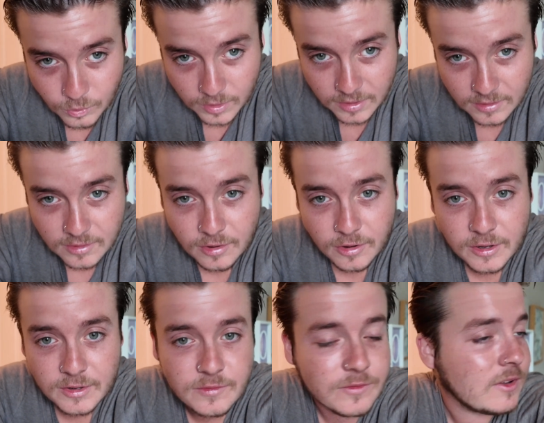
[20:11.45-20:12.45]
wind
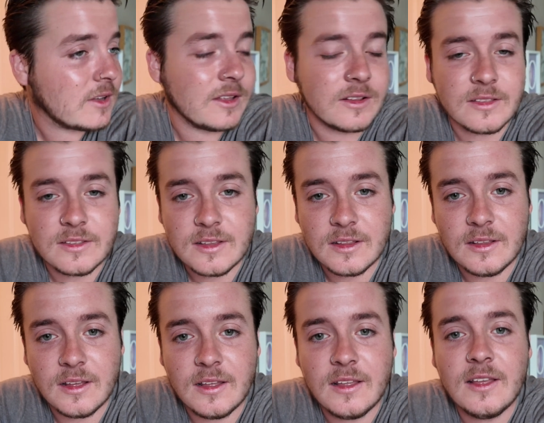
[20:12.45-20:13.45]
current fucking
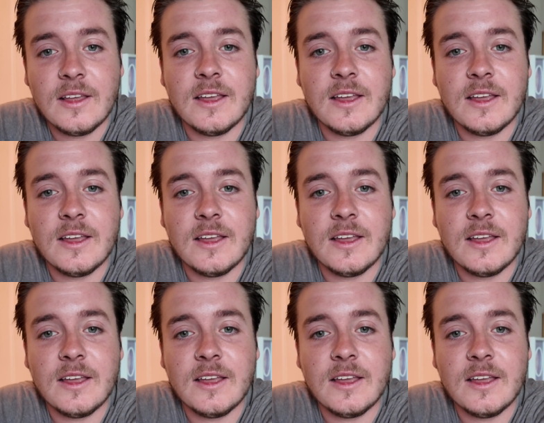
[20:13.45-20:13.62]
did that.